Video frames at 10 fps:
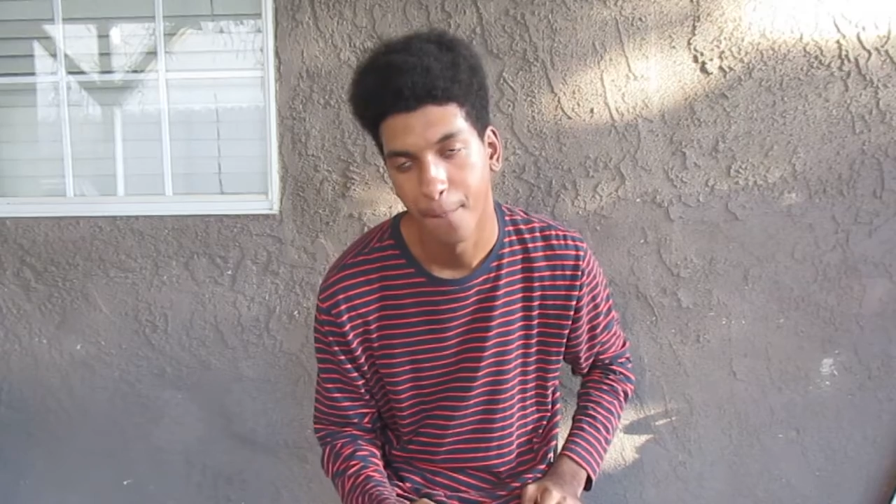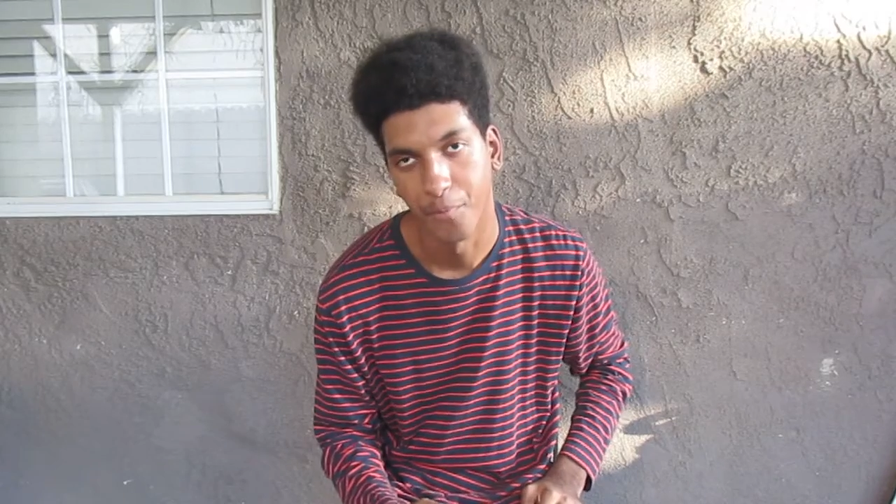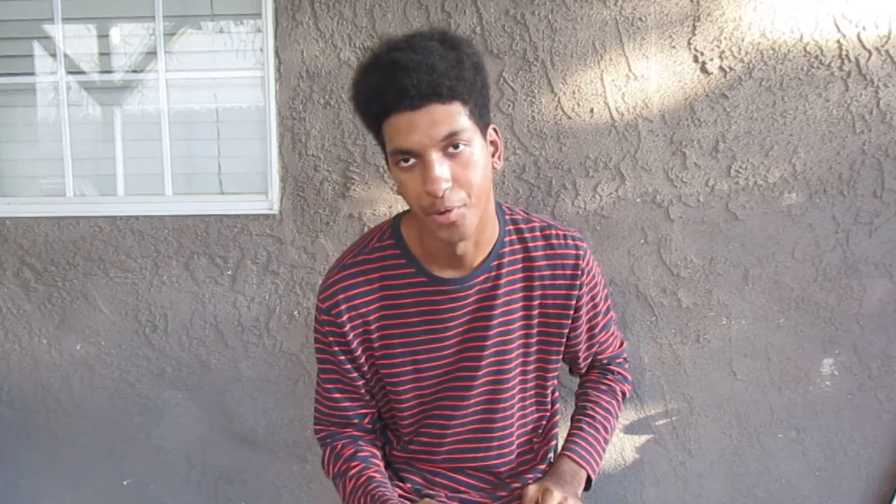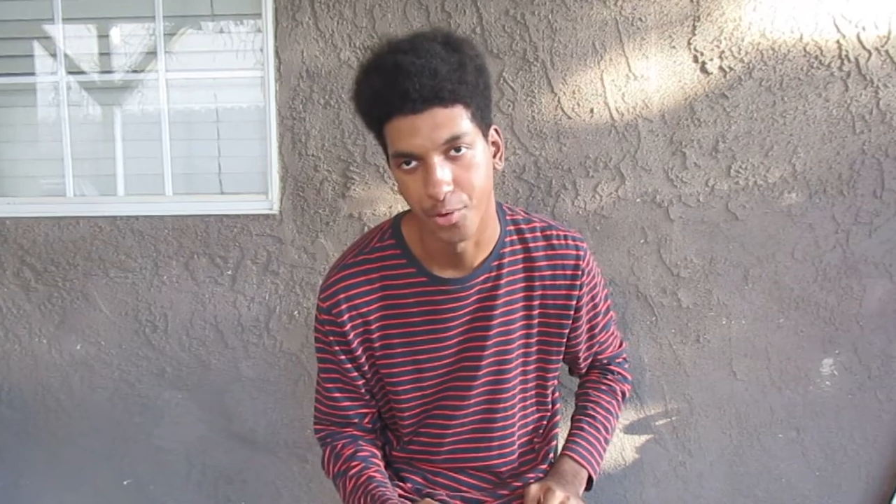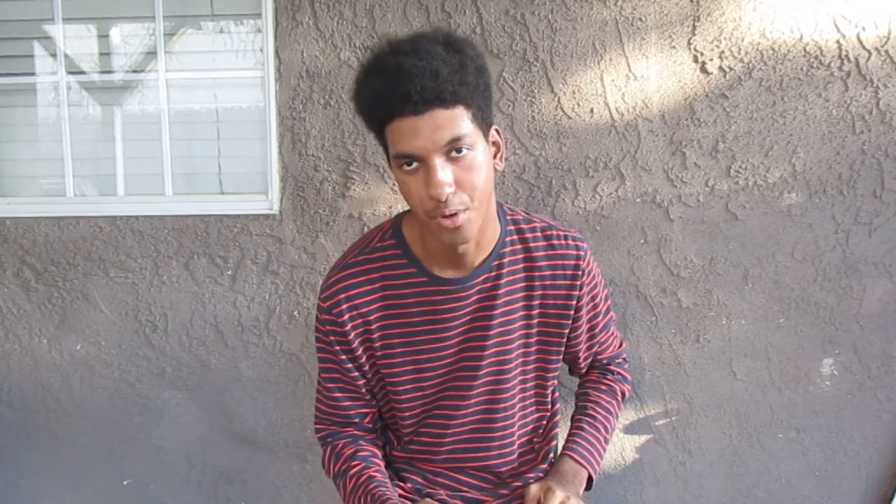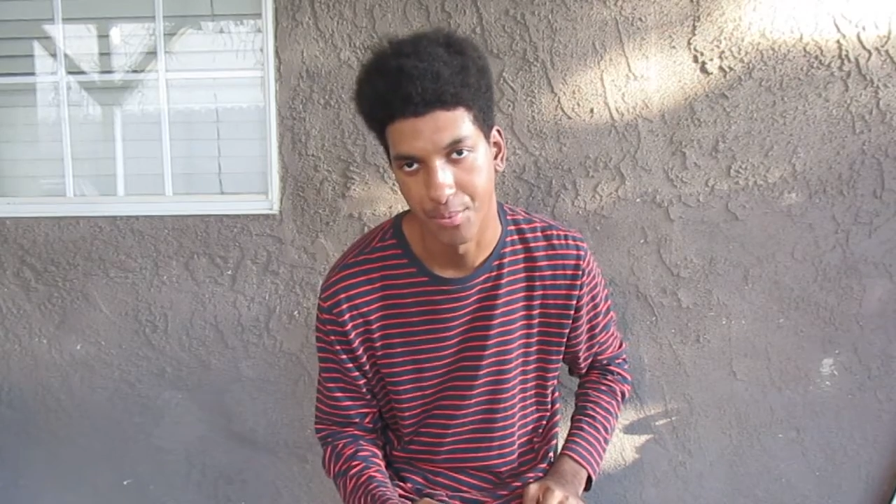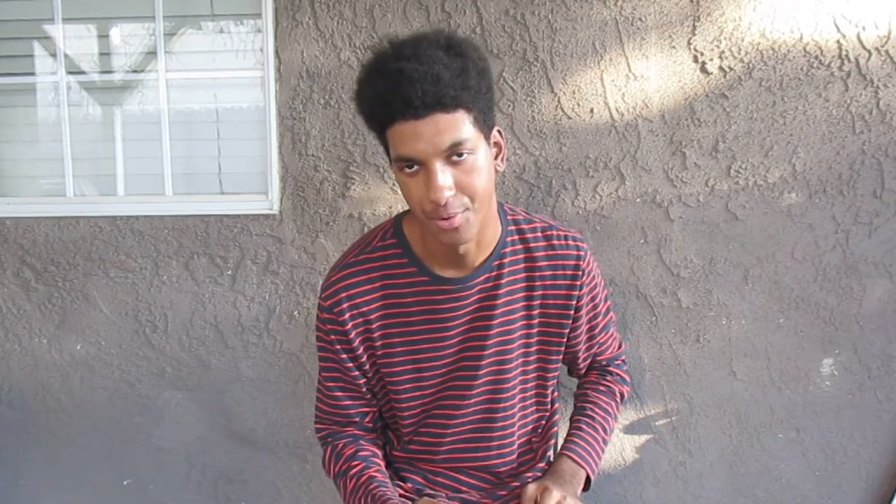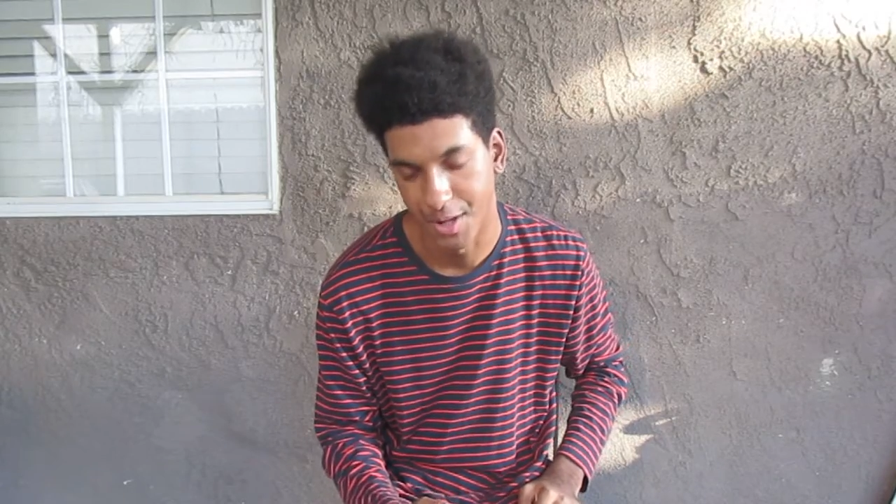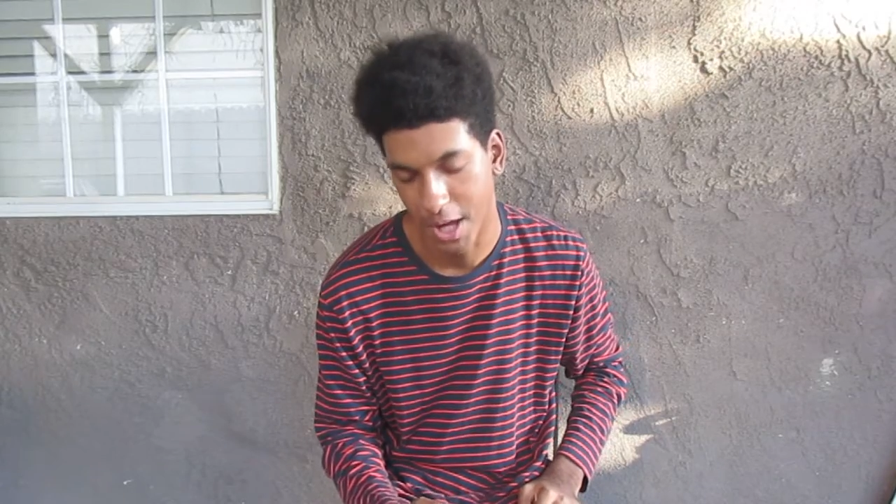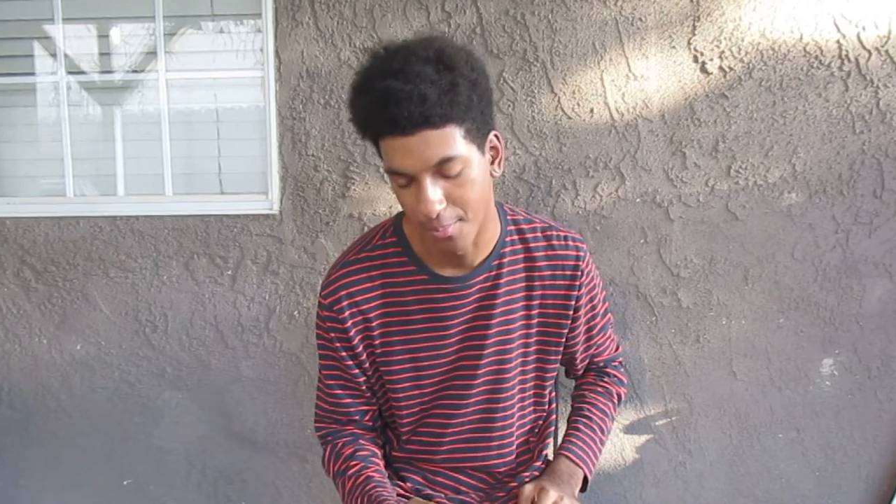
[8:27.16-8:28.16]

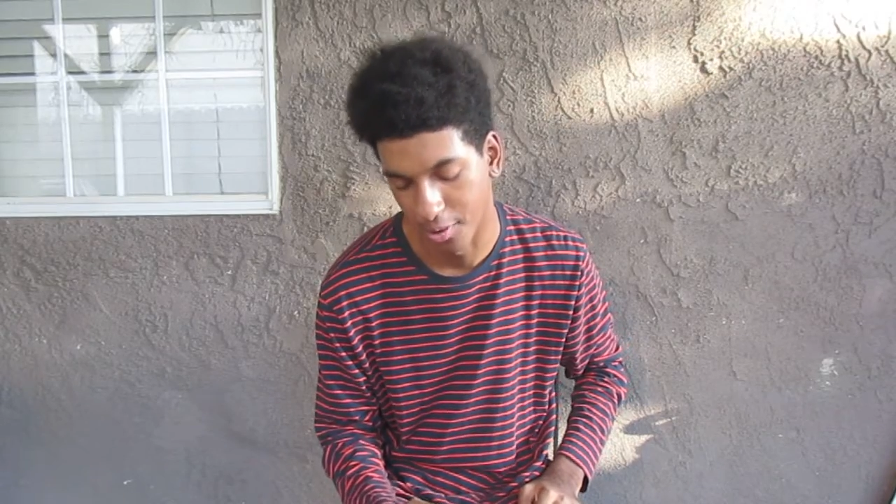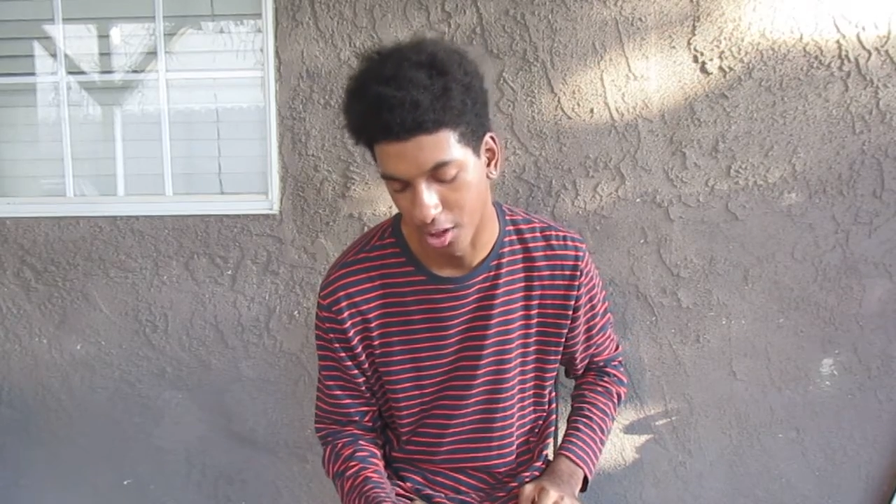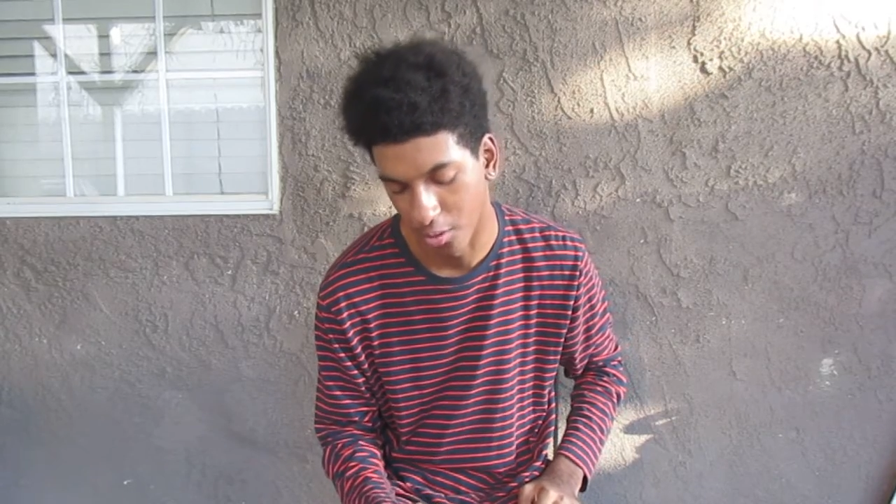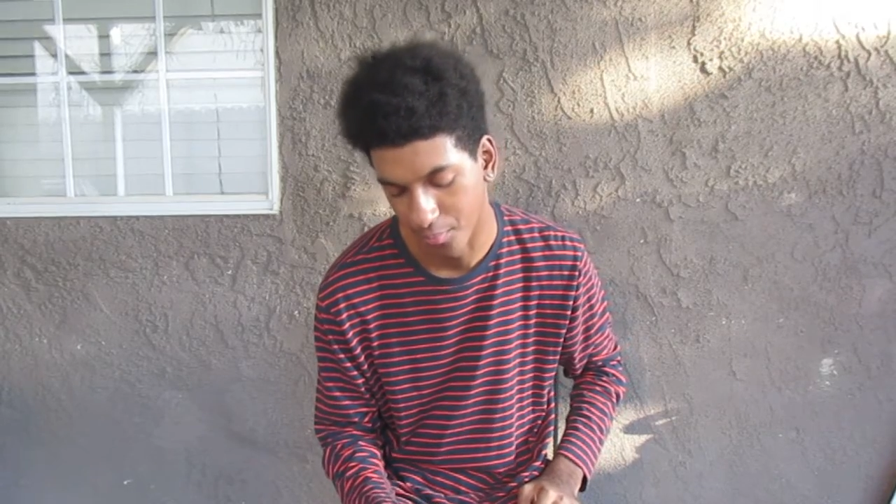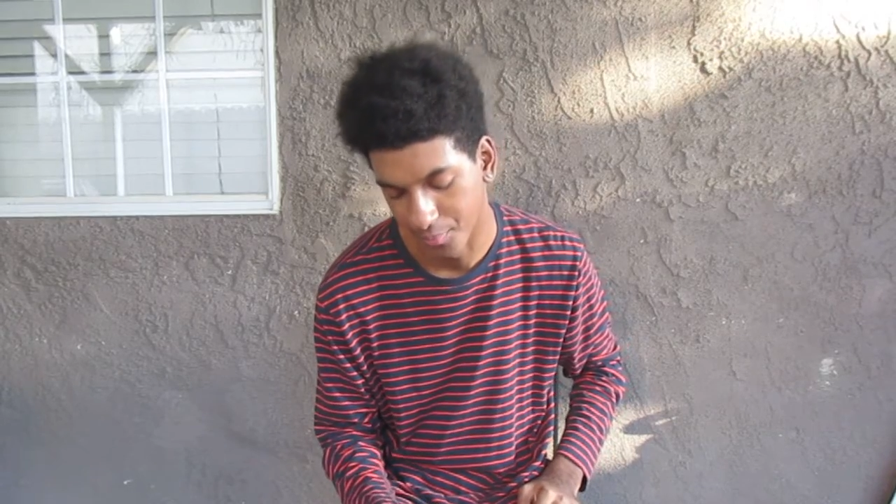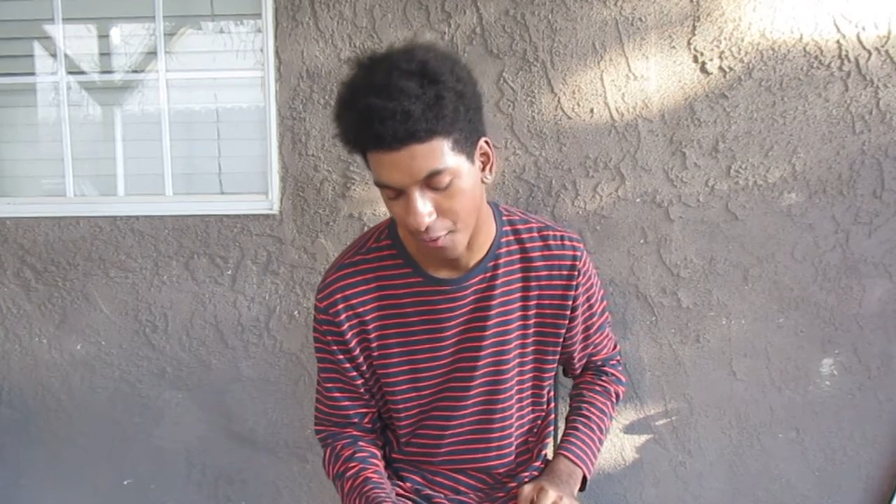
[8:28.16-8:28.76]
description down below,